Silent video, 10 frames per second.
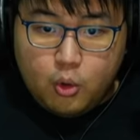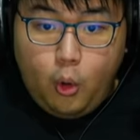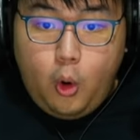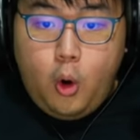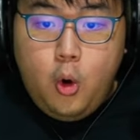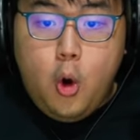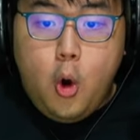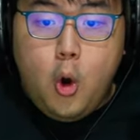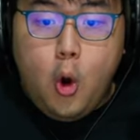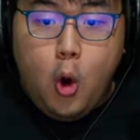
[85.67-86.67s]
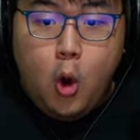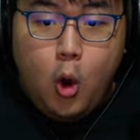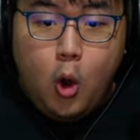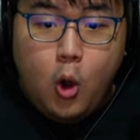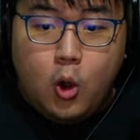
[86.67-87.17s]
Oh! Ho,
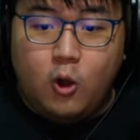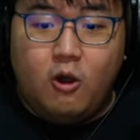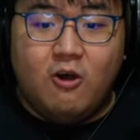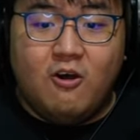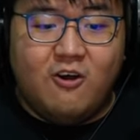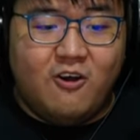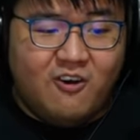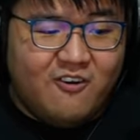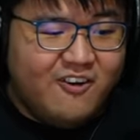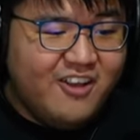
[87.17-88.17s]
ho, ho,